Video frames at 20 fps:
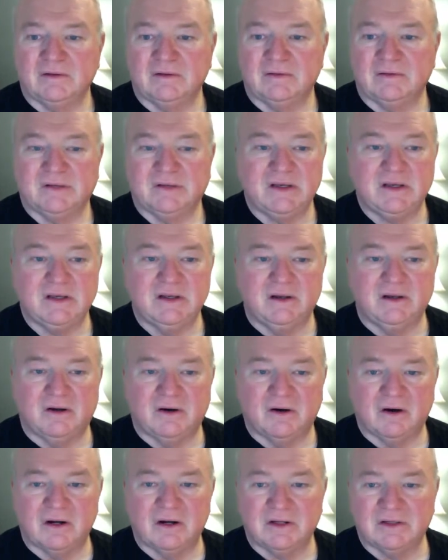T.E.
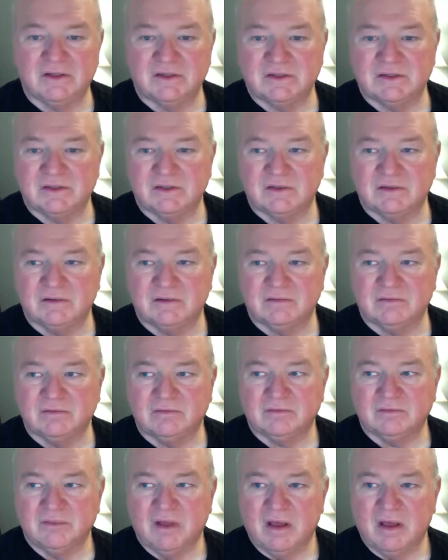Lawrence,
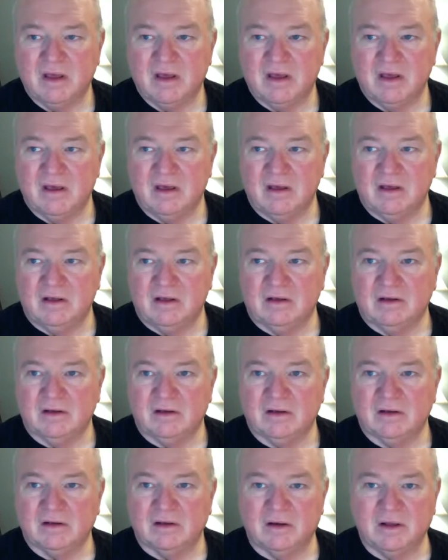
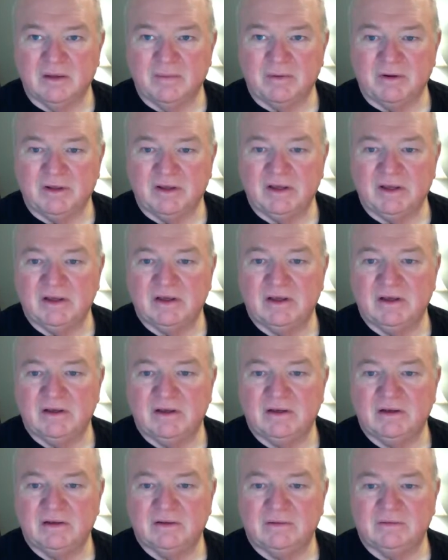
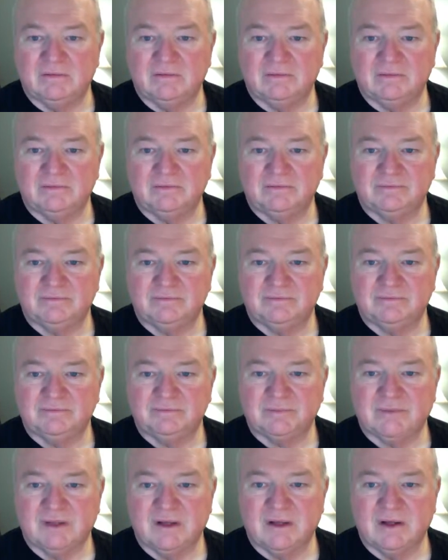Gallipoli.
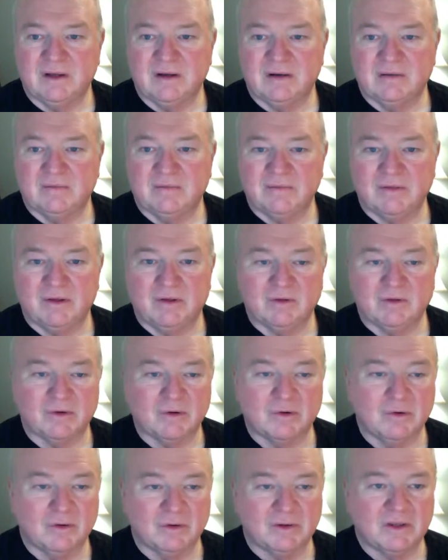The
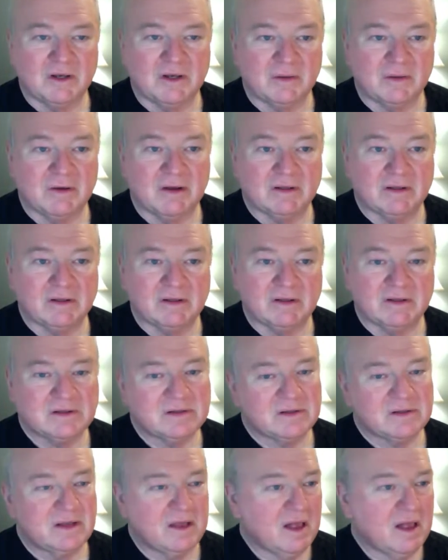cool thing about
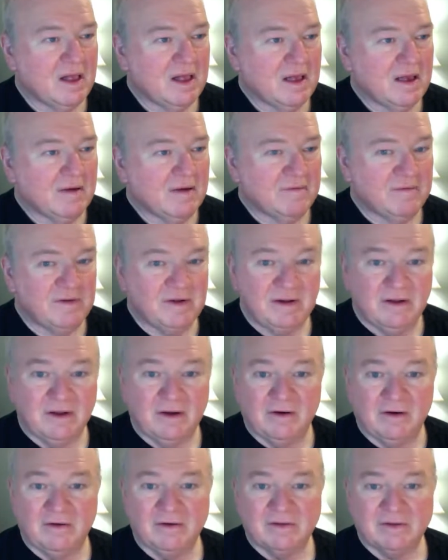this
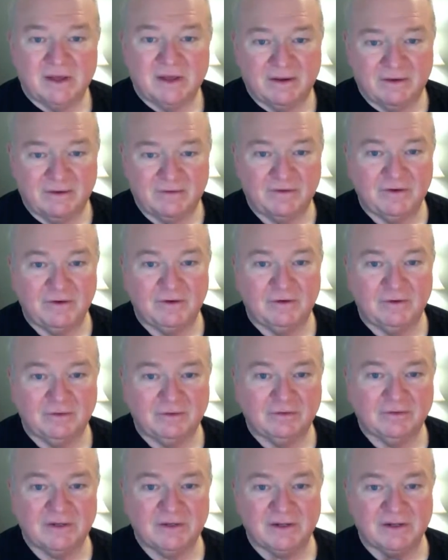video is that if you
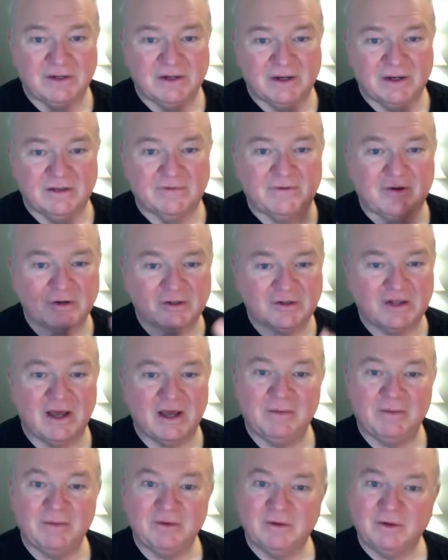didn't get it the first
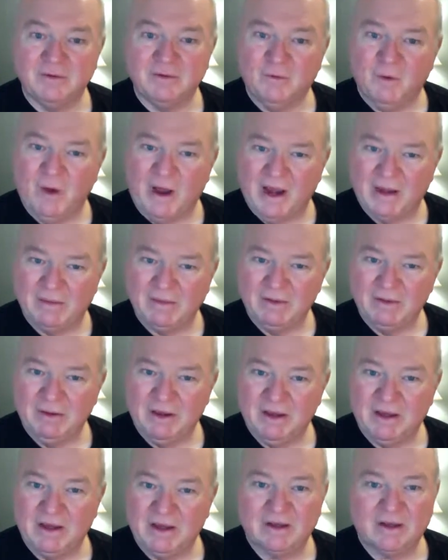time, you can wind me
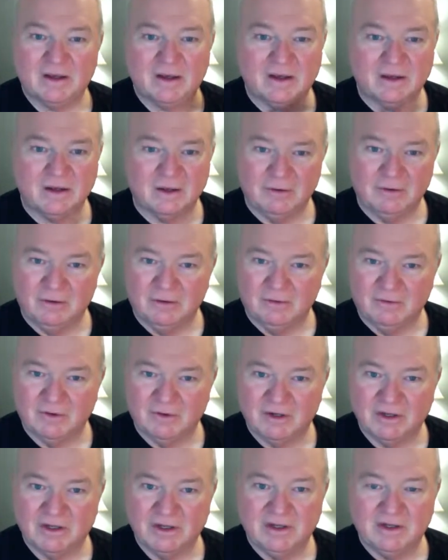back and go over
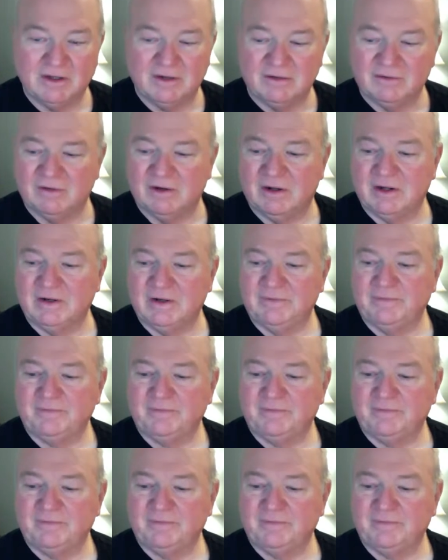it again, right?